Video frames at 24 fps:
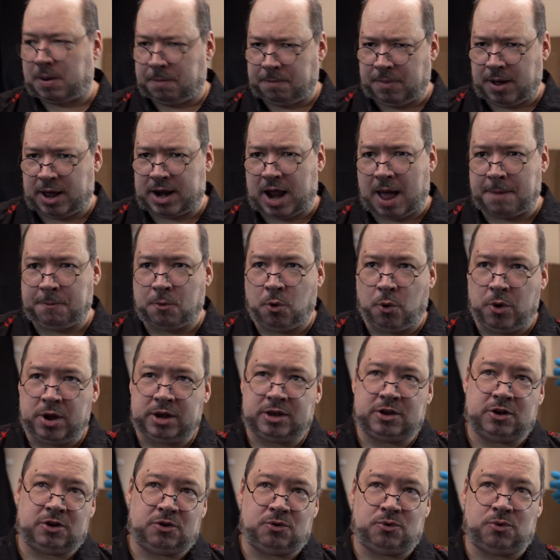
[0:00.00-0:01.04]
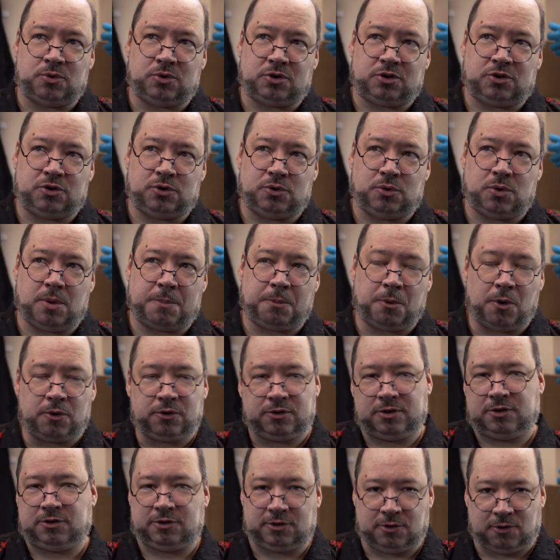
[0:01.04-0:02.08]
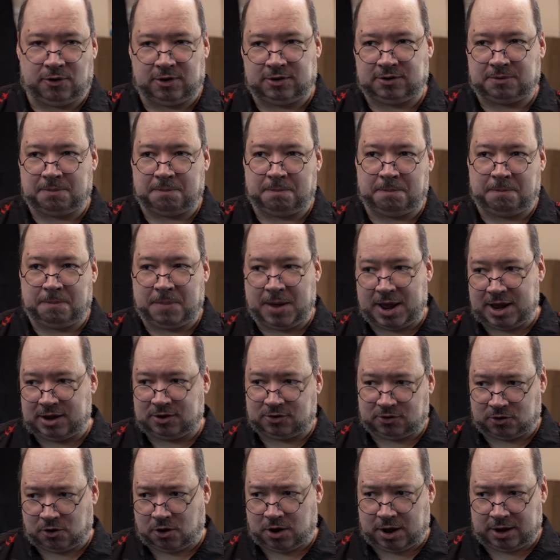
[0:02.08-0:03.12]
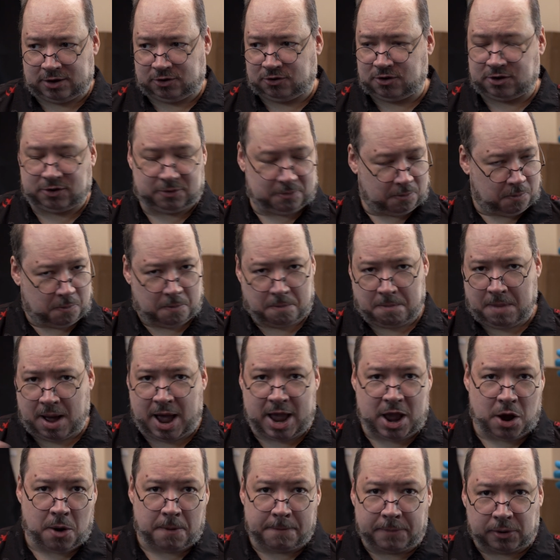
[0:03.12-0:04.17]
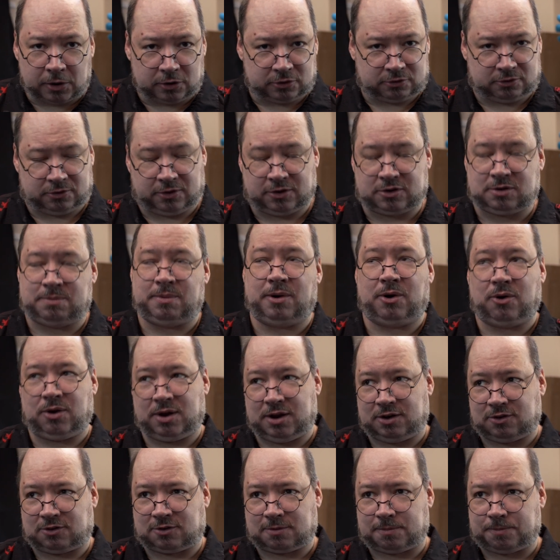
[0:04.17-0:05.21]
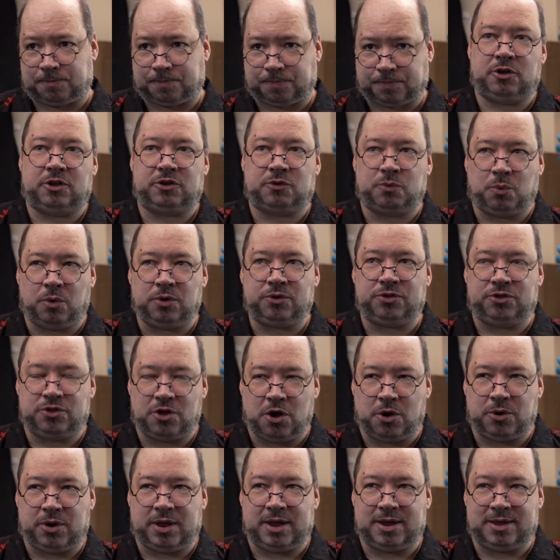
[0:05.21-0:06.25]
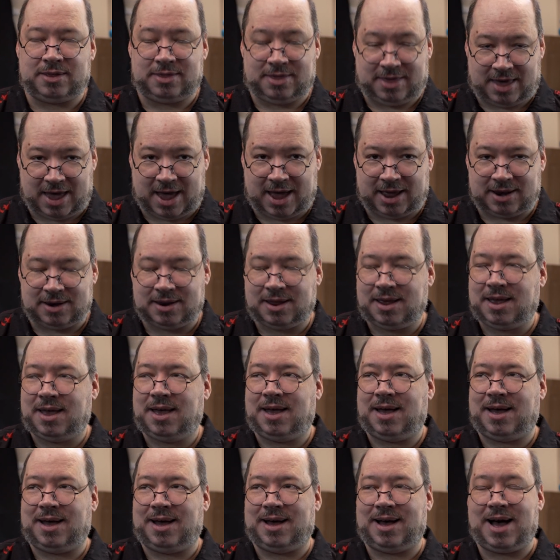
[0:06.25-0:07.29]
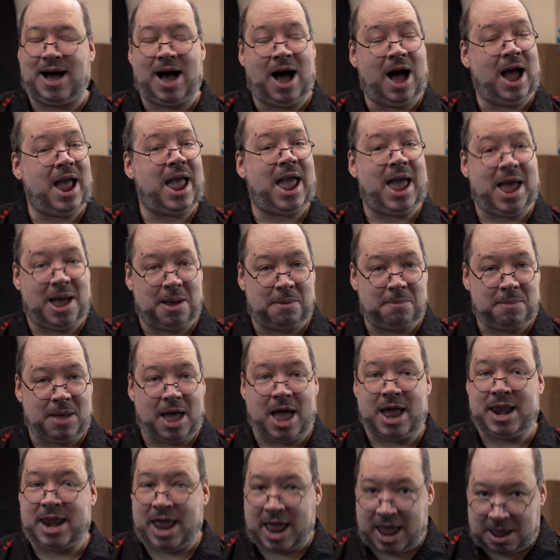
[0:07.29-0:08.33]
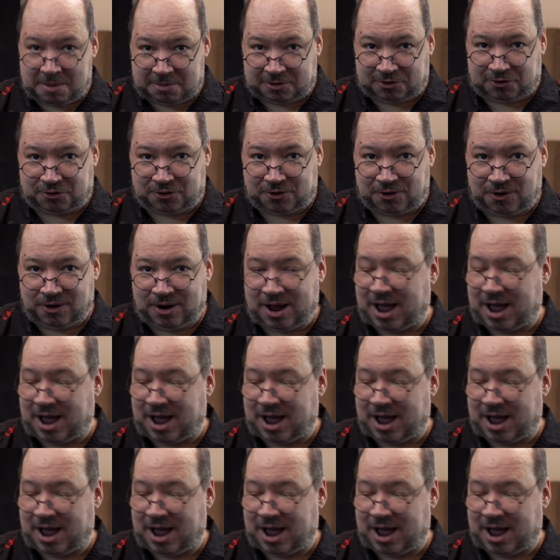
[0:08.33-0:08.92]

but I'm going to approach this series based on just my own personal experience It's worth noting that I am an amateur.